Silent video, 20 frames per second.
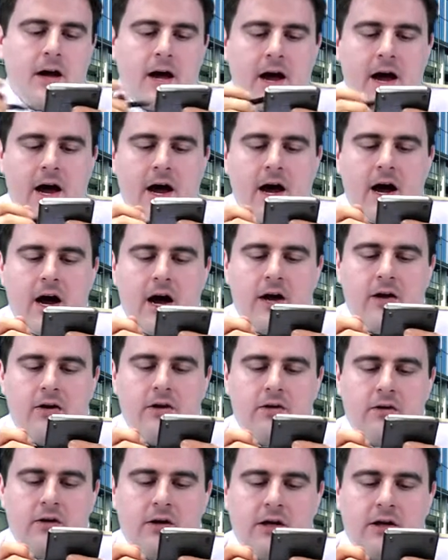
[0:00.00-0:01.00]
and
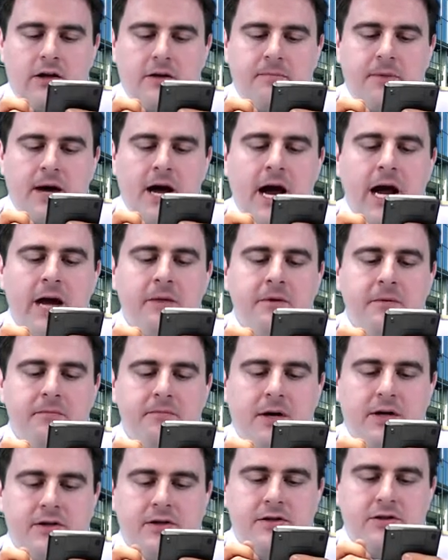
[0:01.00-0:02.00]
you look at the
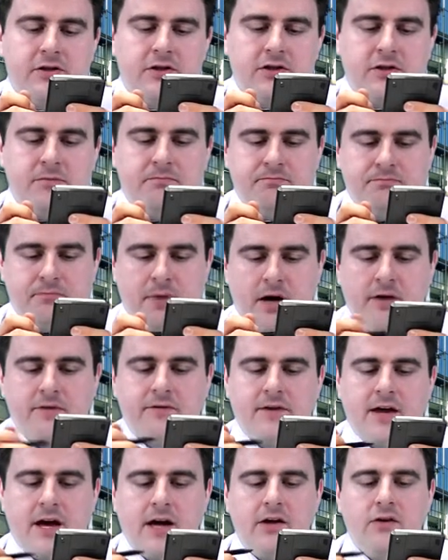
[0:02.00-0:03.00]
payment button just
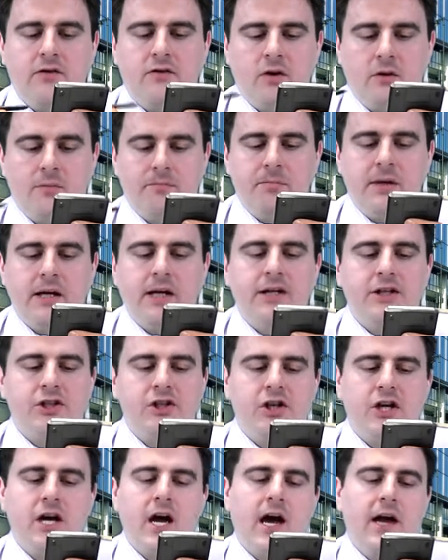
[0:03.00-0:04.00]
above that you've got
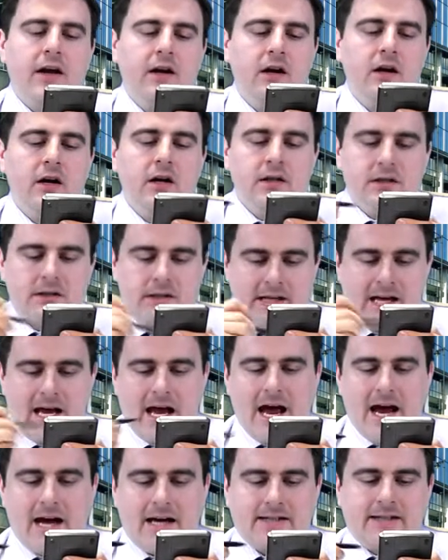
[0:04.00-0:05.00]
BGN to
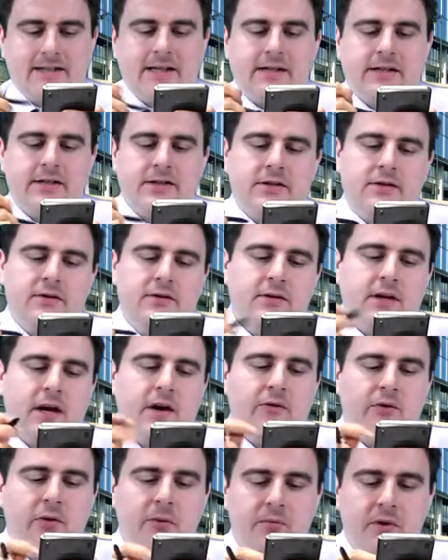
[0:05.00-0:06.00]
get access to
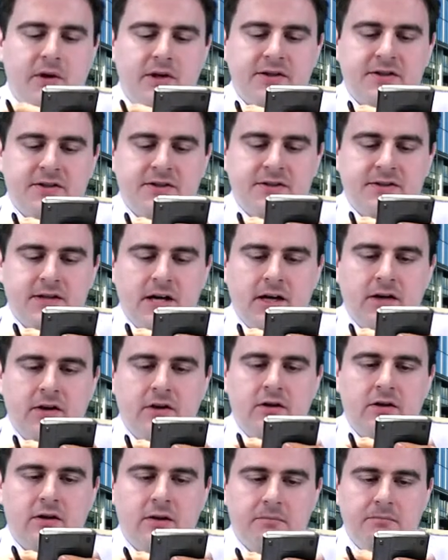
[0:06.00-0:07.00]
that if we press
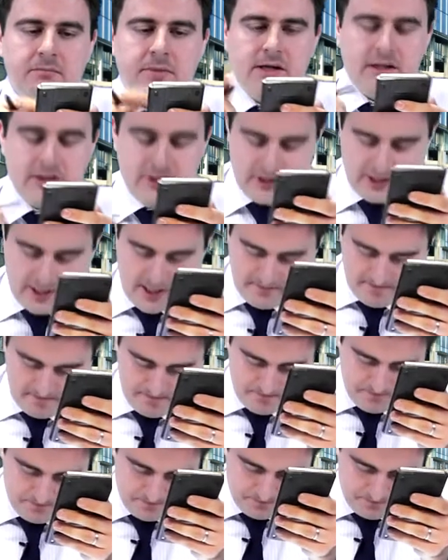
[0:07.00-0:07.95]
second and BGN